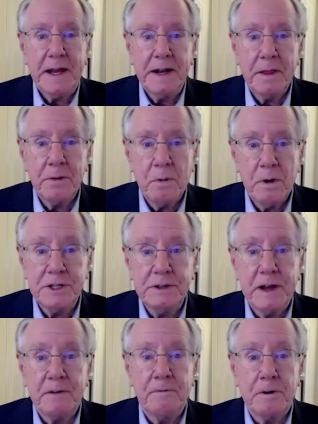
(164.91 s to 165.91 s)
In other
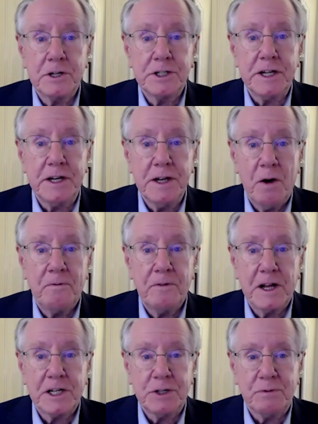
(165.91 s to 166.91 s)
words, you had virtually no
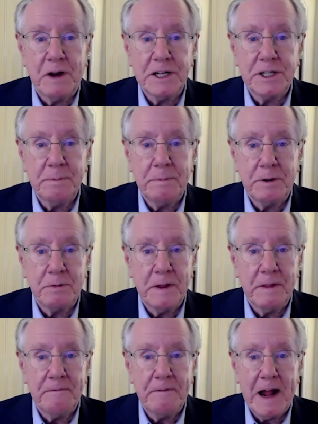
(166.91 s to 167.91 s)
fluctuation
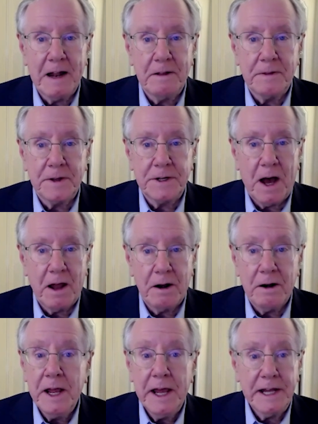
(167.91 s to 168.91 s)
between the value of the
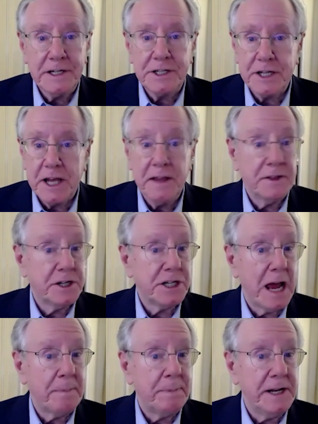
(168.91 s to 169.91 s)
dollar and, say, the
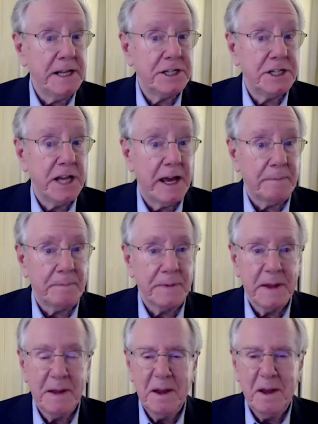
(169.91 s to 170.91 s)
Japanese yen.
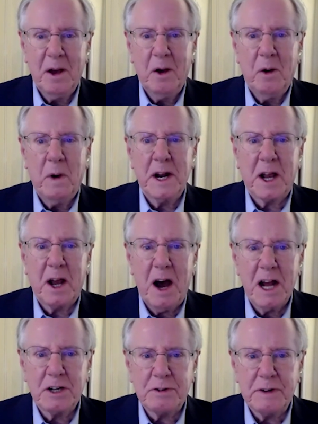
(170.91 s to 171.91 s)
What a
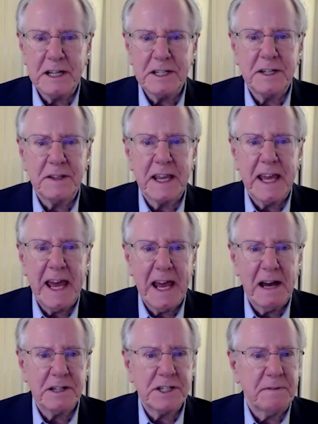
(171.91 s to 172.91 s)
contrast to the
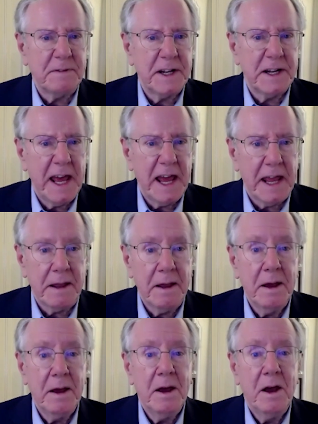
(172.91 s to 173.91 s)
chaos of today.
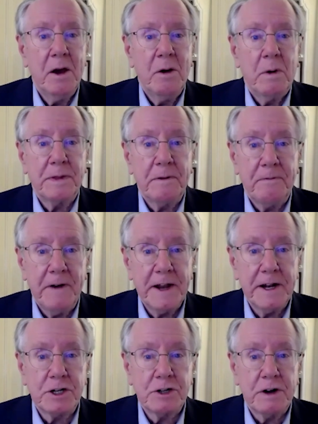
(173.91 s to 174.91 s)
What the
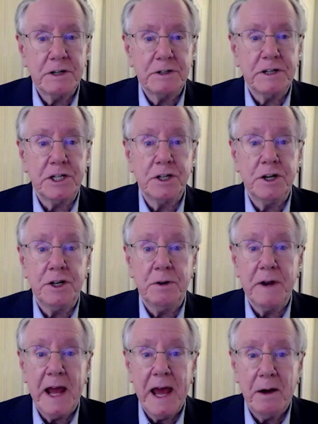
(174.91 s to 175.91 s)
Fed and Treasury should
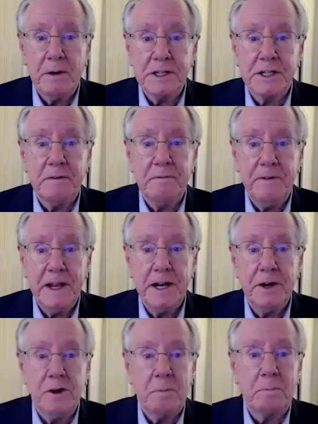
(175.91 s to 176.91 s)
do now is
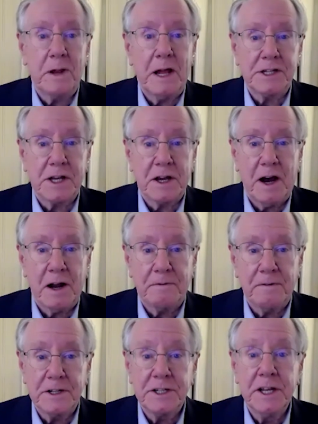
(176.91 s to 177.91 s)
convene a new Plaza
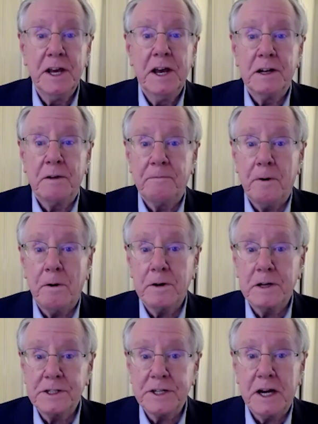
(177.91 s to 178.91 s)
Conference to
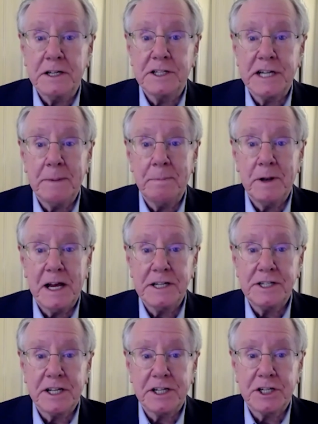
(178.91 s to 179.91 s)
focus on
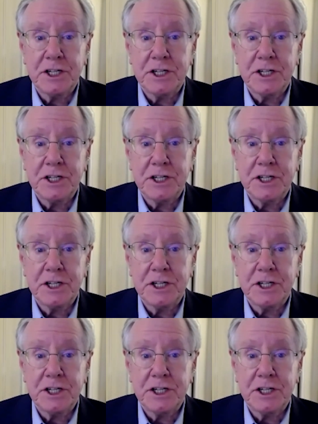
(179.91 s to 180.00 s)
stabilizing